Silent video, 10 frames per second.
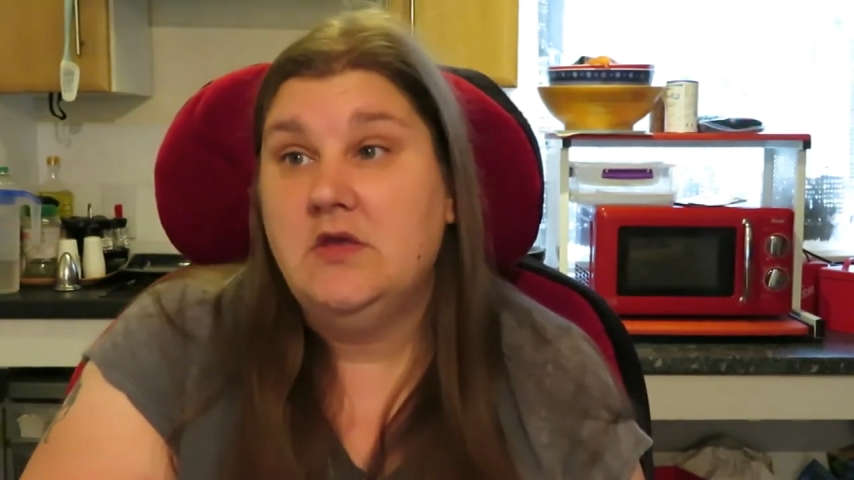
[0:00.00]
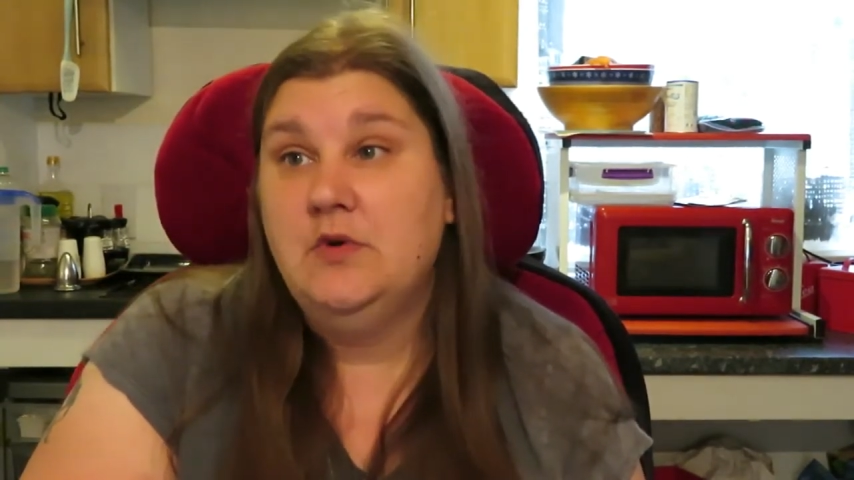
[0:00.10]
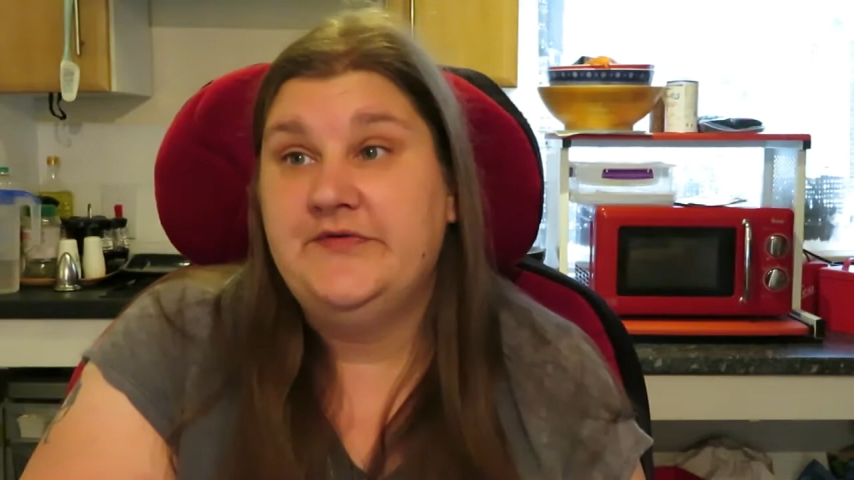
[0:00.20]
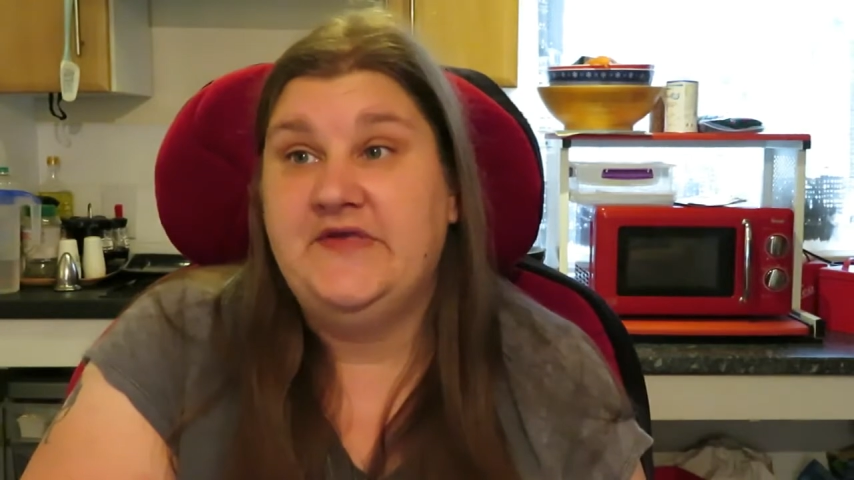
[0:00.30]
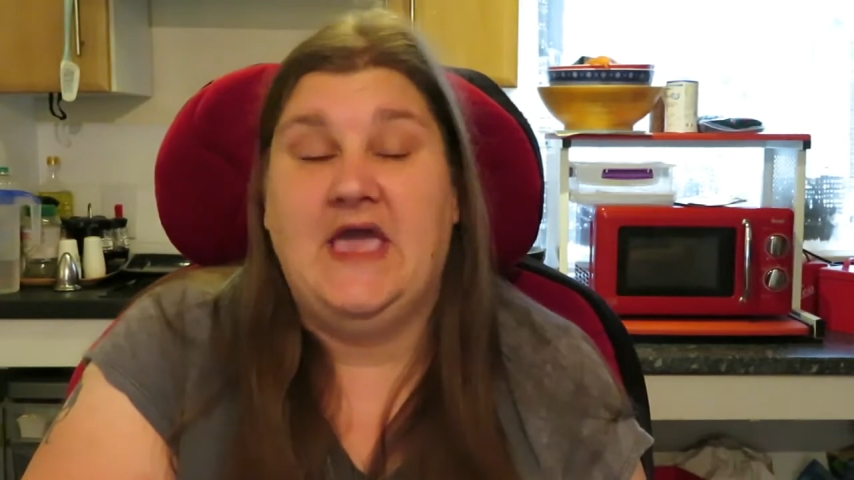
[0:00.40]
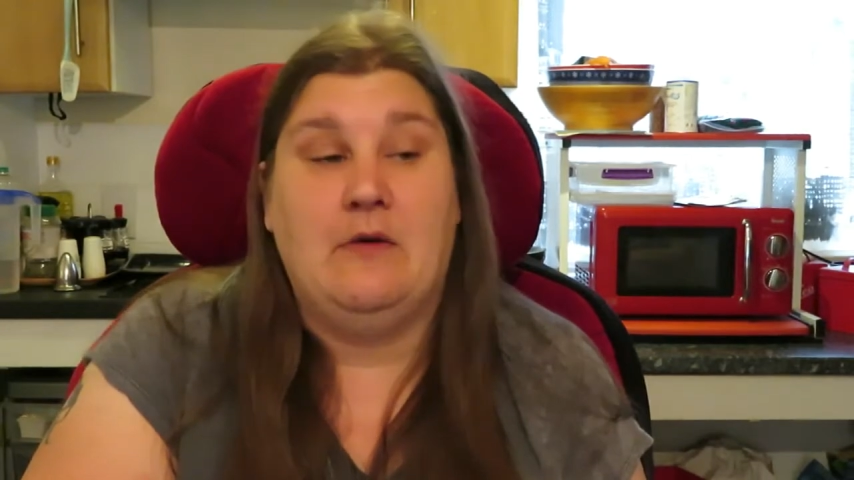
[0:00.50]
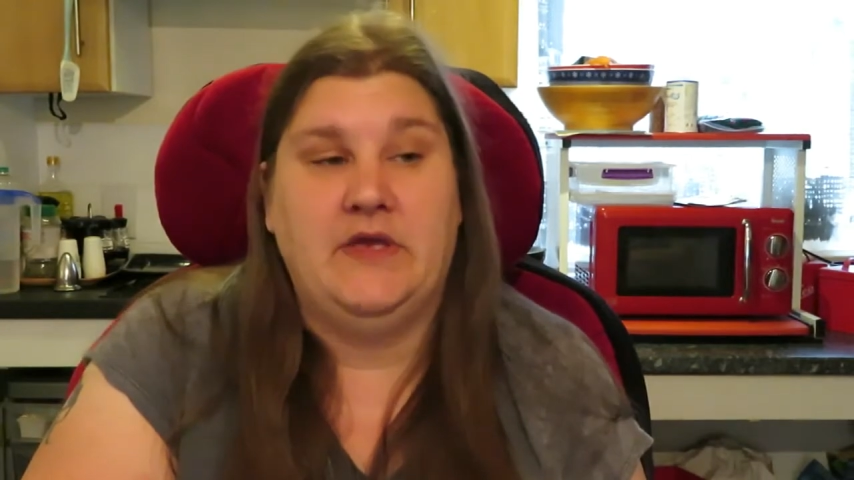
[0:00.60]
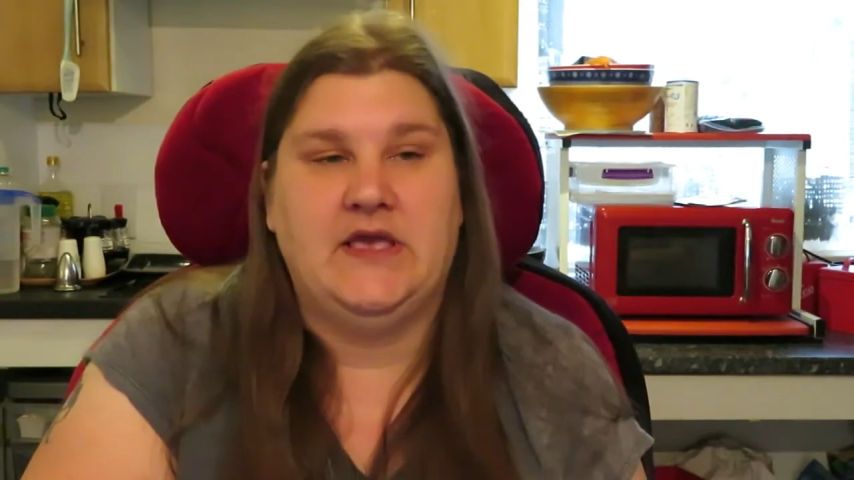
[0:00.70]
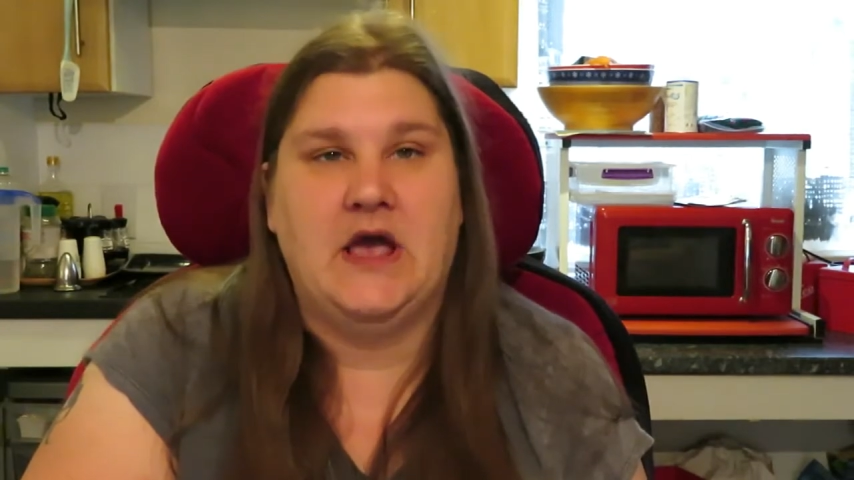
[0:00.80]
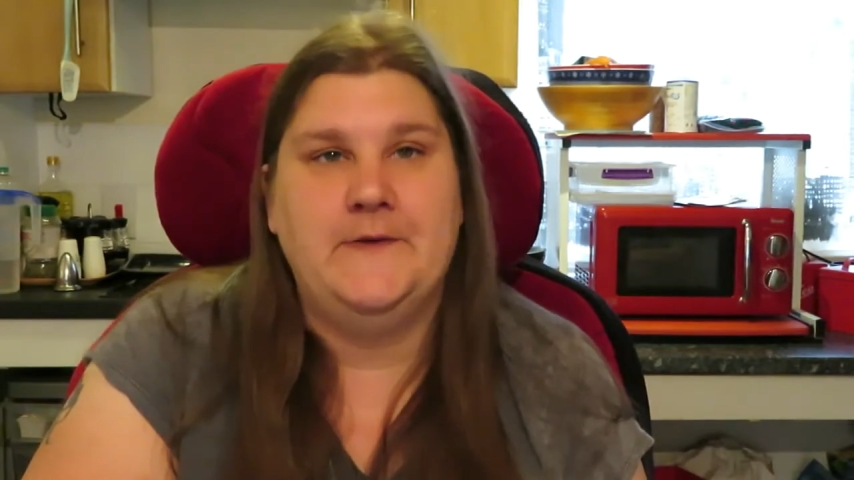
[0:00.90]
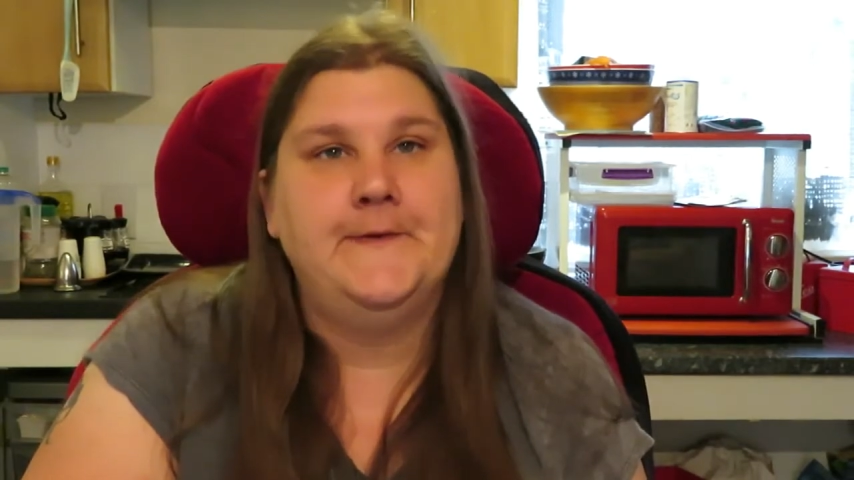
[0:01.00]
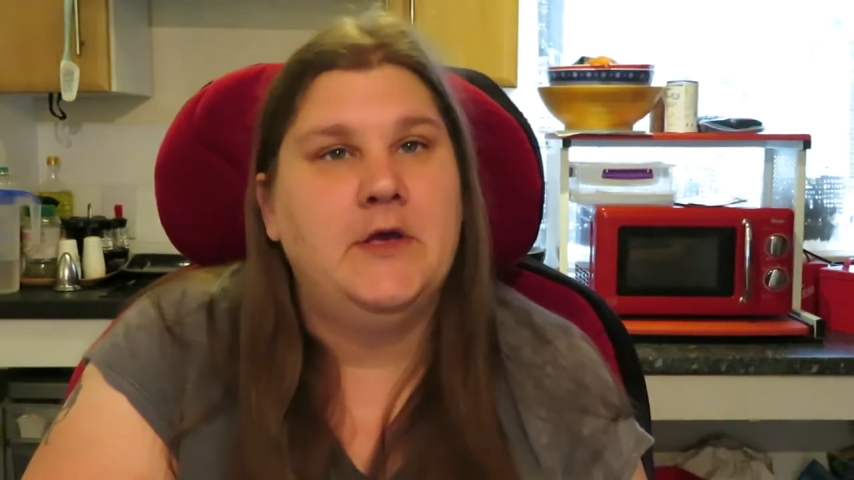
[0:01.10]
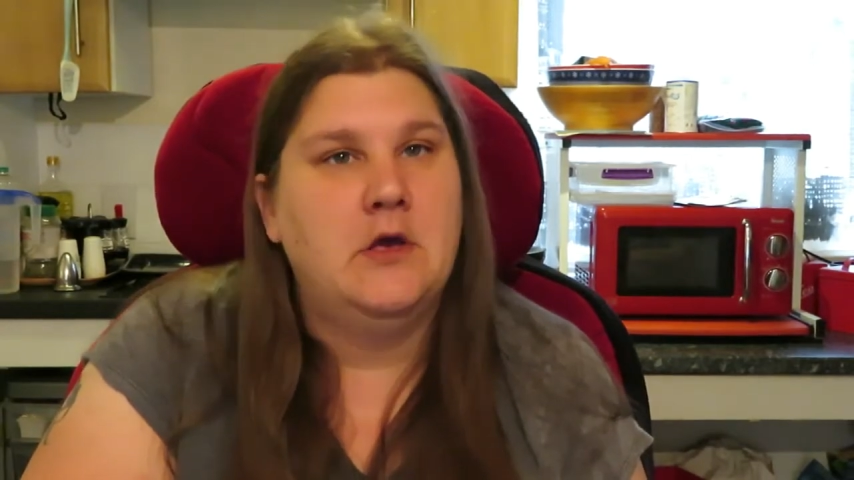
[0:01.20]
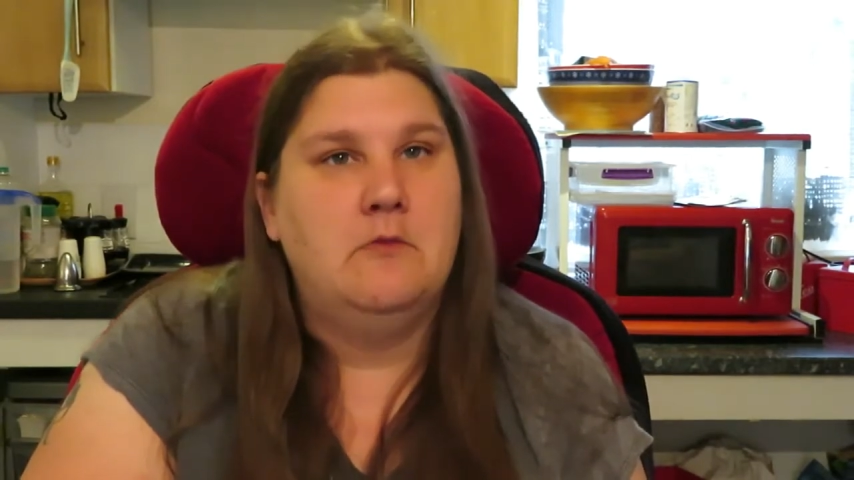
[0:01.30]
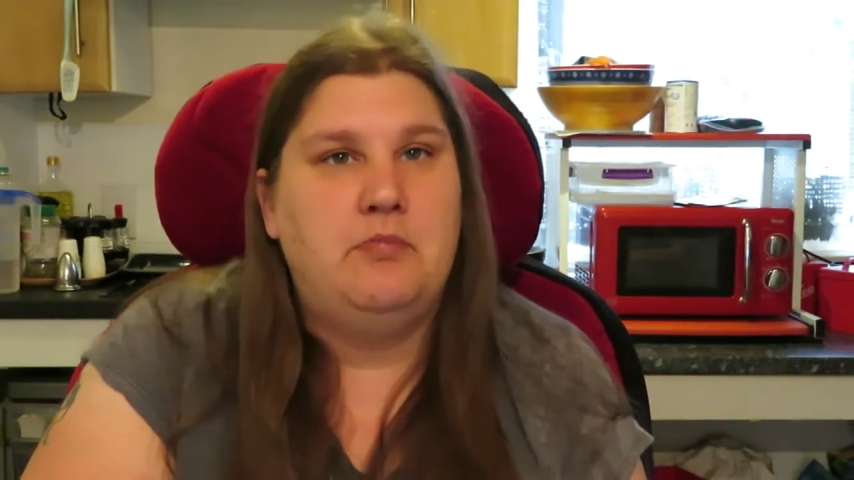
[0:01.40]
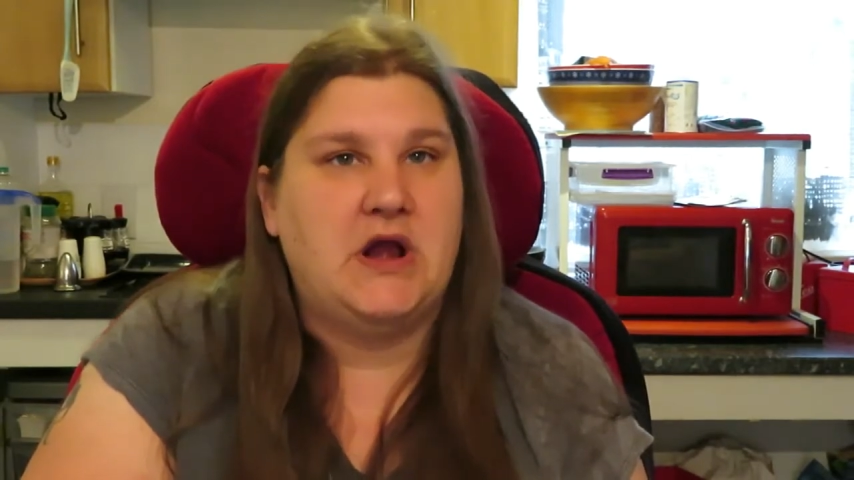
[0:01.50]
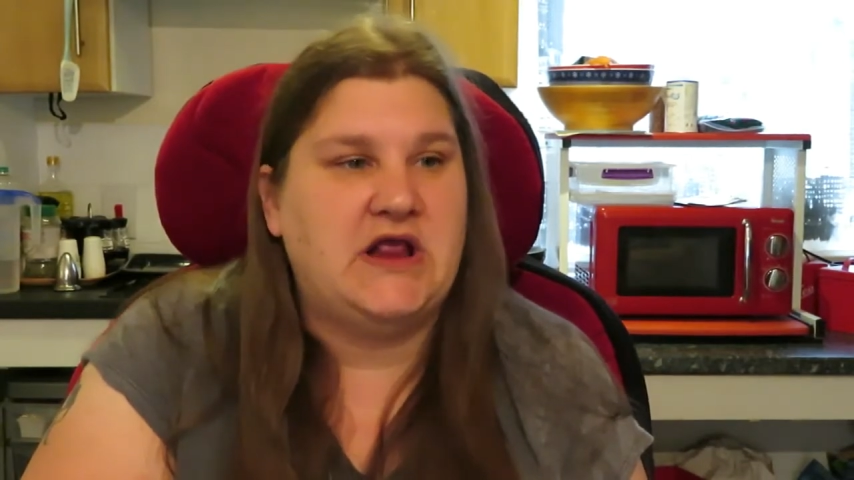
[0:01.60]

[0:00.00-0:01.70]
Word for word: we'll see how we go. But